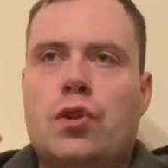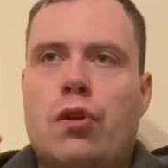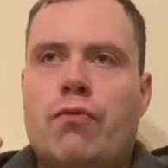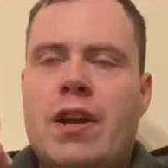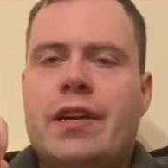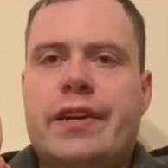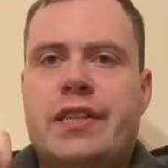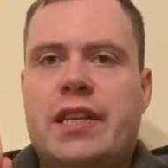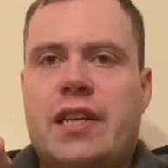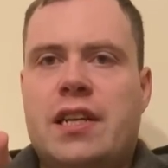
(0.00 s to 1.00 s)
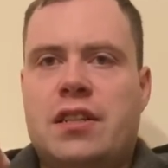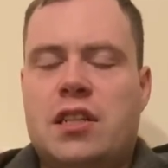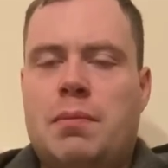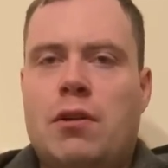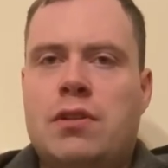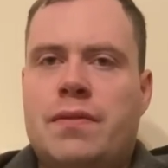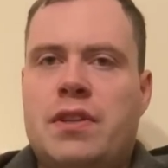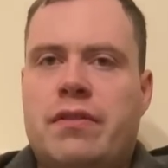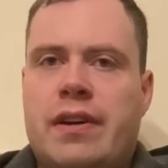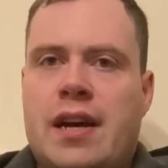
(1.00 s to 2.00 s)
is explosive,
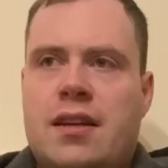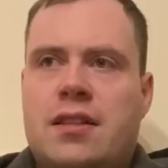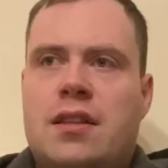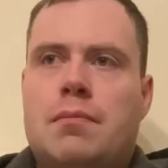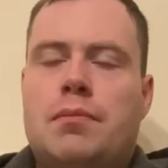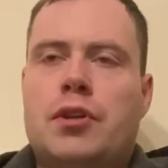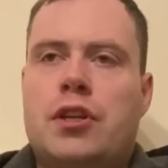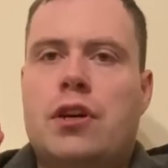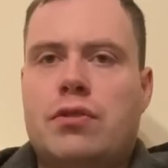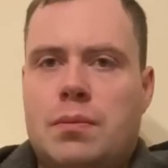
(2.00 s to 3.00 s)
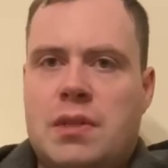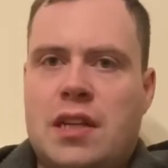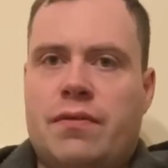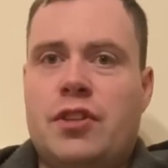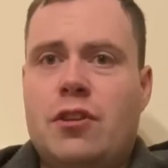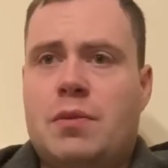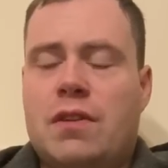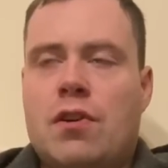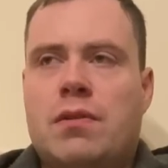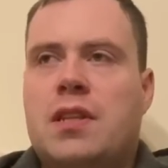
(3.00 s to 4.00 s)
he's fast, but he knows himself, he knew
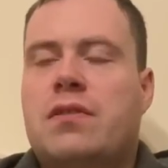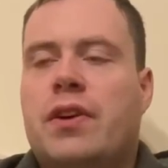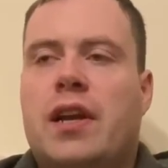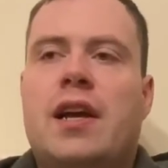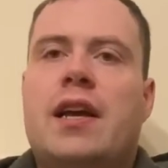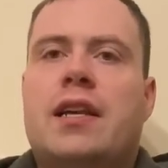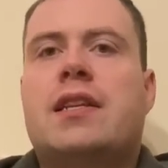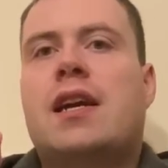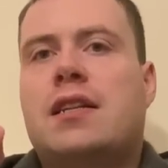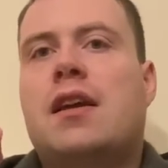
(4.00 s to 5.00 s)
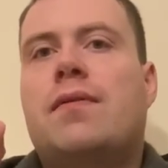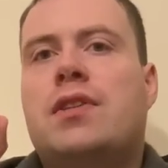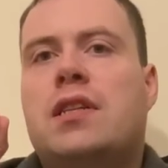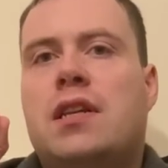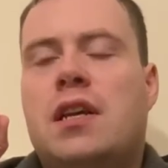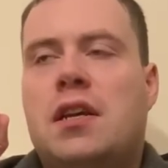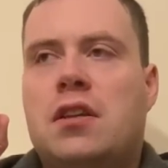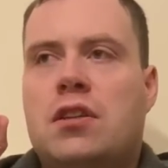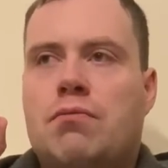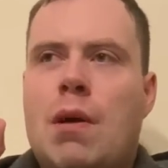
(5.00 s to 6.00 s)
himself going into this fight. Tank Davis
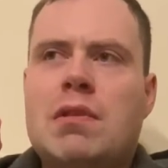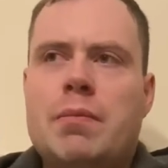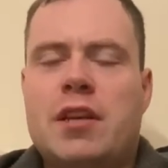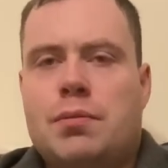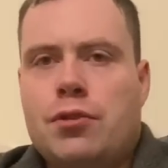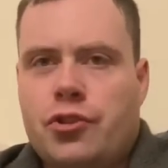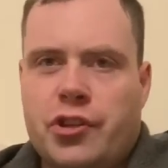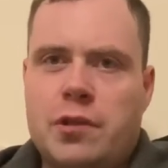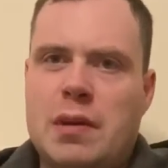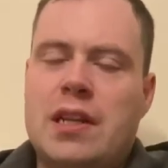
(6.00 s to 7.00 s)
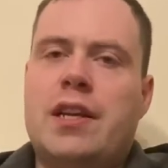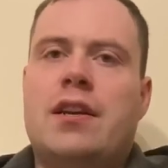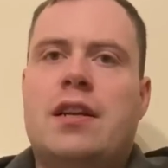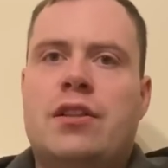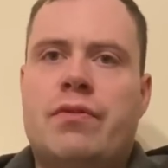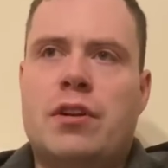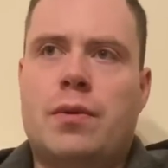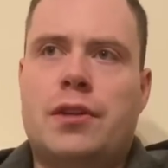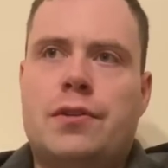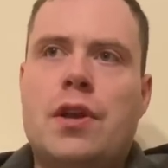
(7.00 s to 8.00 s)
is probably the biggest puncher he's been in there in the ring
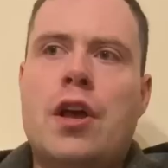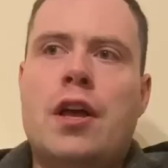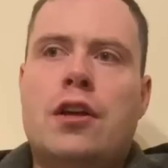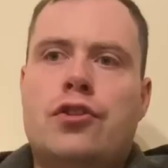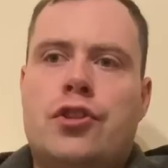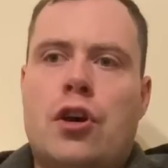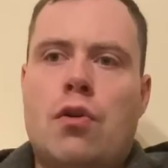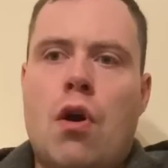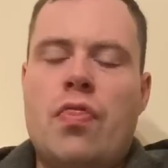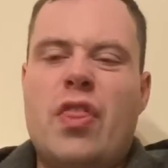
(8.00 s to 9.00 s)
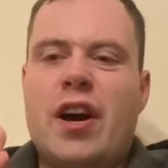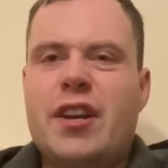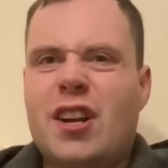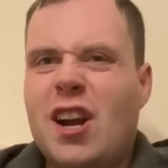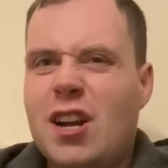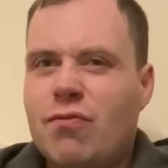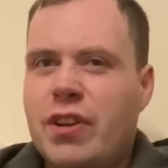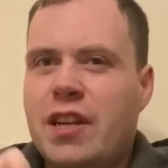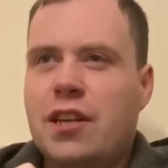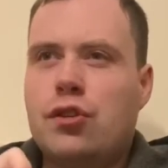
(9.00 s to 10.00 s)
with. So neither guy
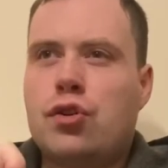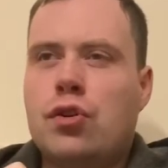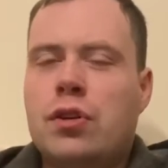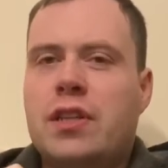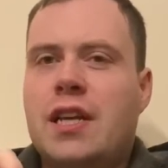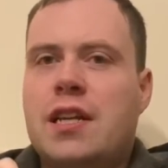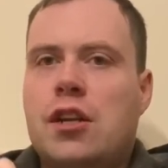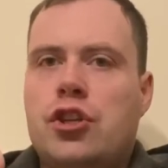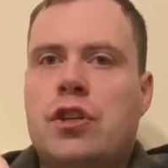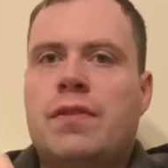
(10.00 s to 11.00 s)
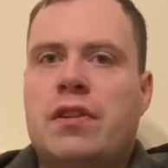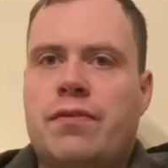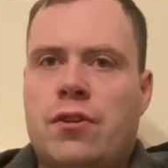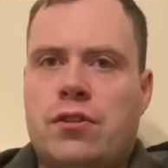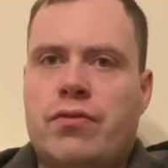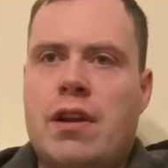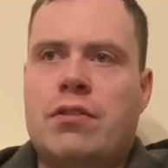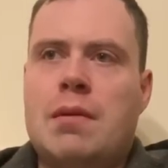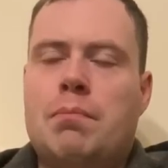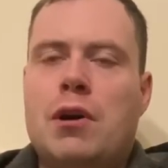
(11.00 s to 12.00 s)
really took the initiative in the first round.
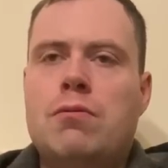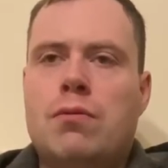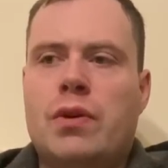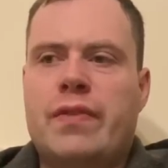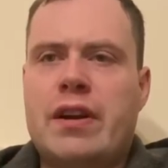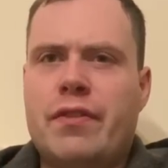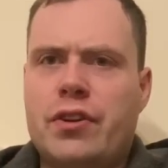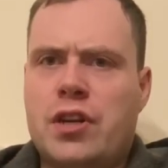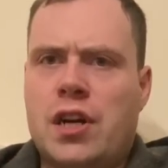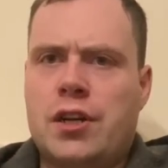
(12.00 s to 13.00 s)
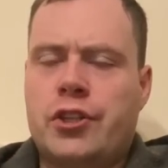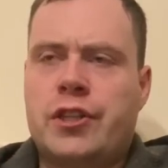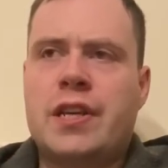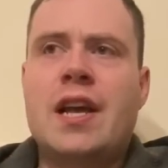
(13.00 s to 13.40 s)
They both were very, very cautious.